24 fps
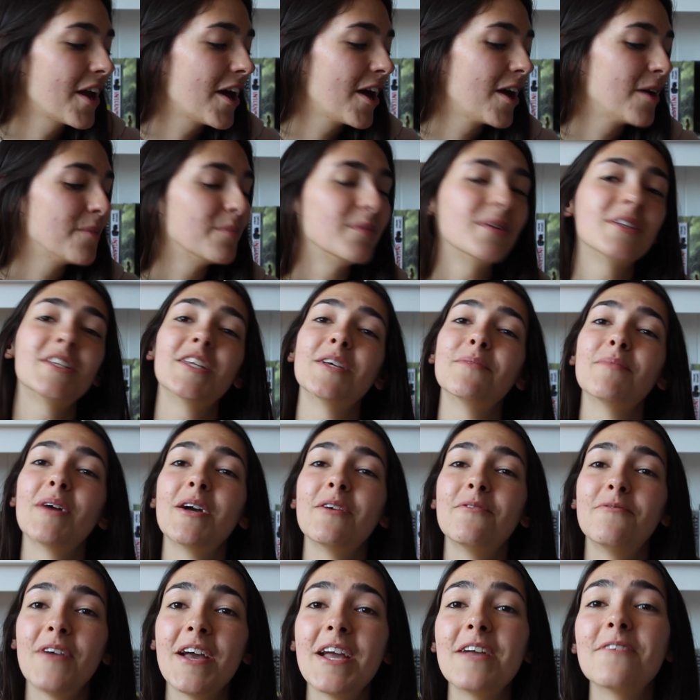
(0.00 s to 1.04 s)
Um, so
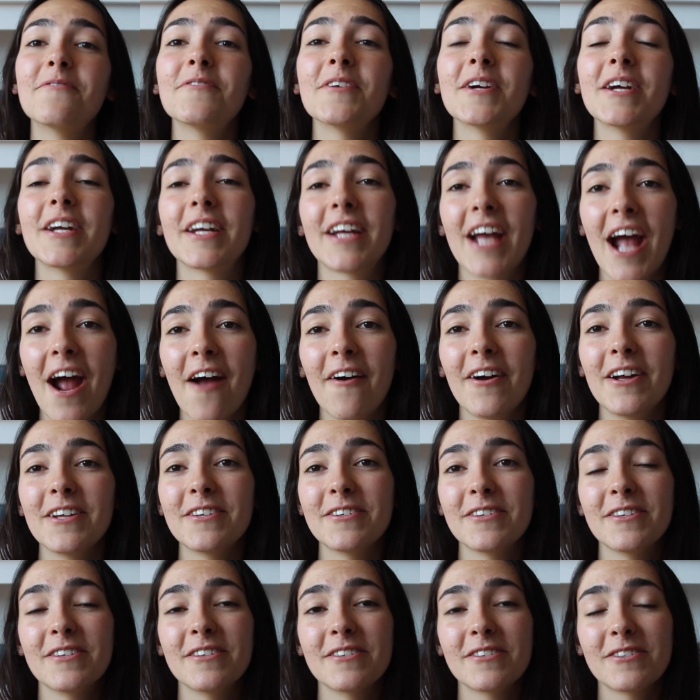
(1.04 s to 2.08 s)
my favourite
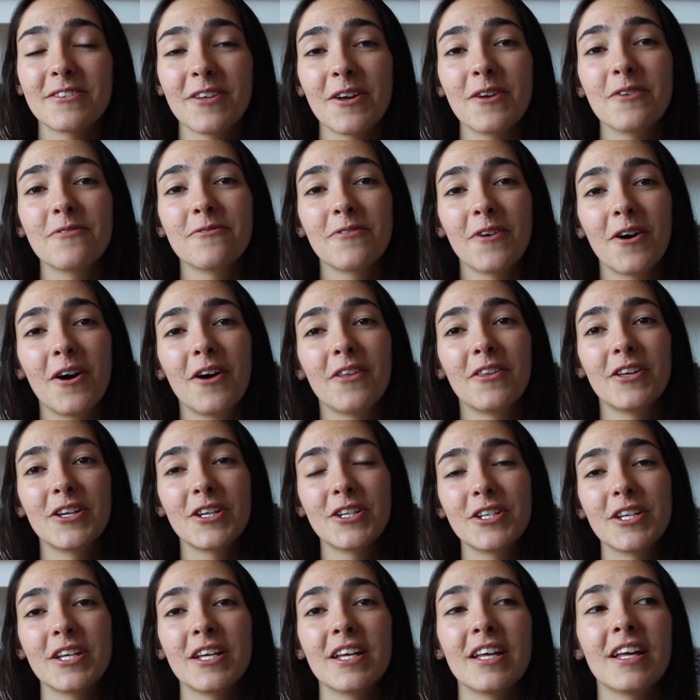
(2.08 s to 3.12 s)
characters so far
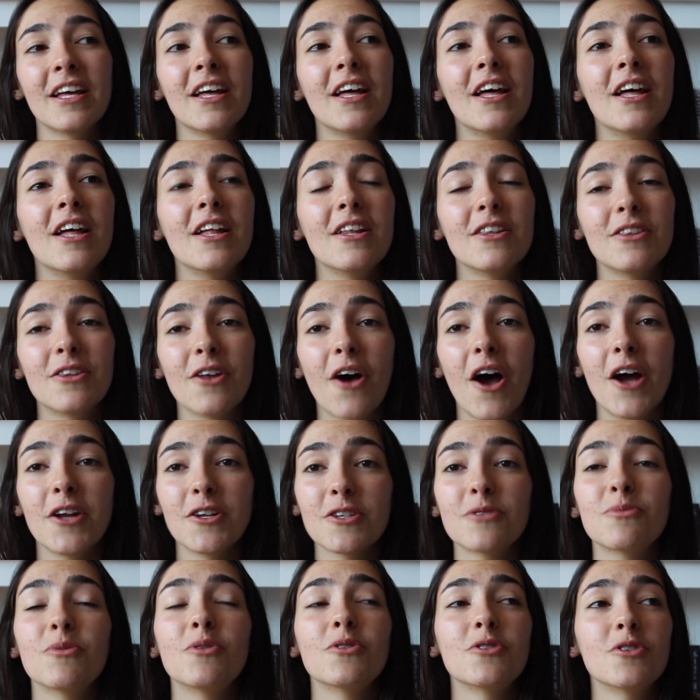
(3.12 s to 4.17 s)
this year that I
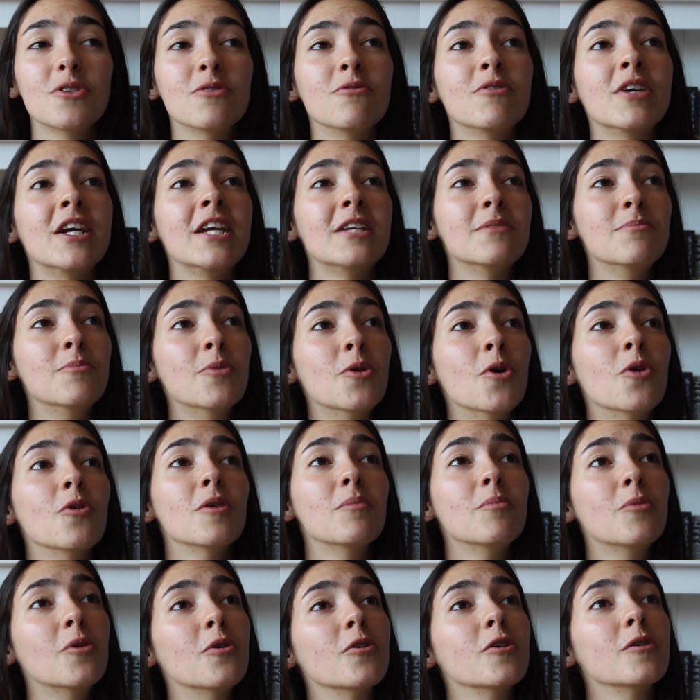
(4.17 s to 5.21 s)
just want to read more
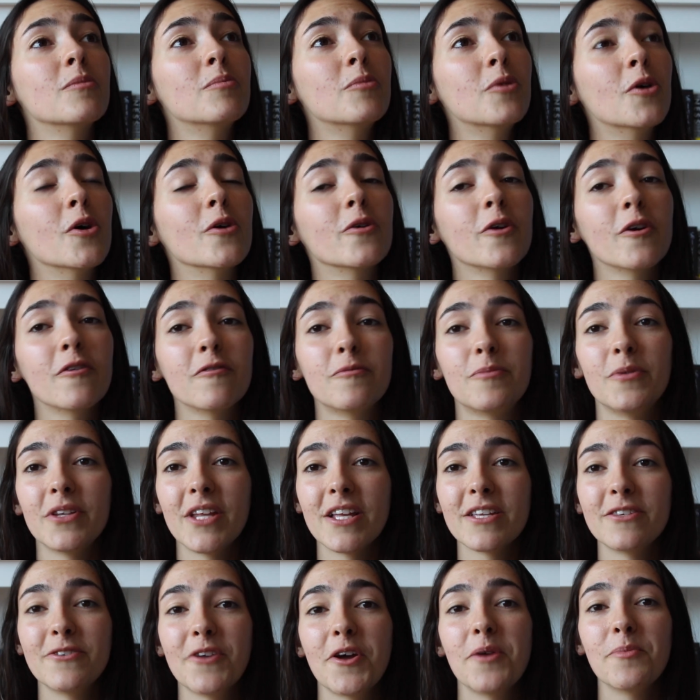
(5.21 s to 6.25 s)
and more and more of, but
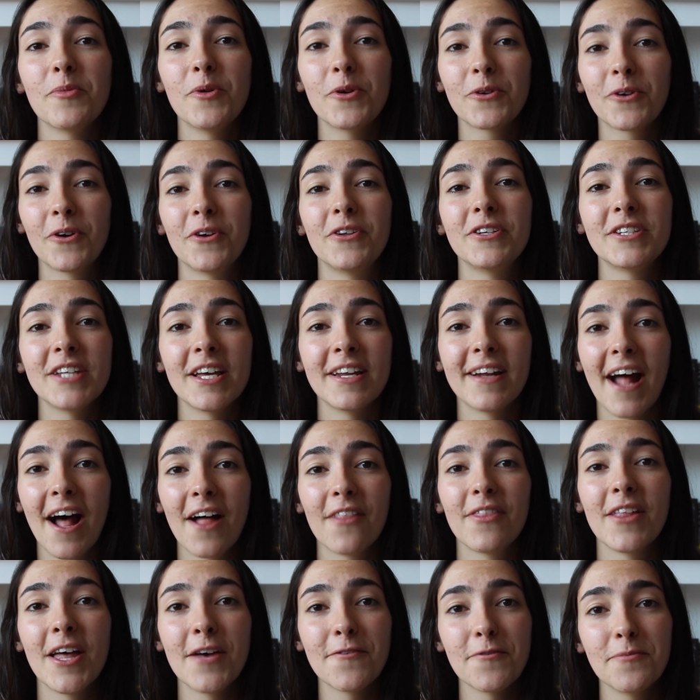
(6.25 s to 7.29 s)
there's no more content
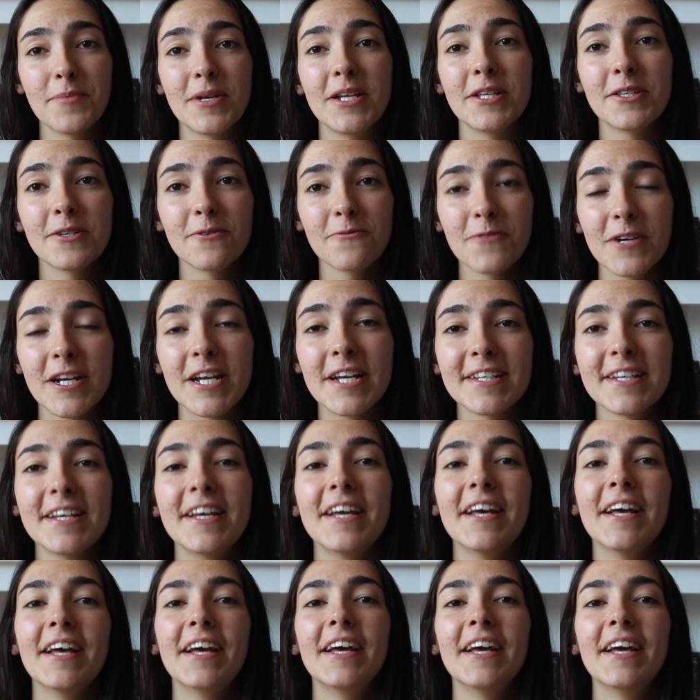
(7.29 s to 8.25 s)
out there for me to read,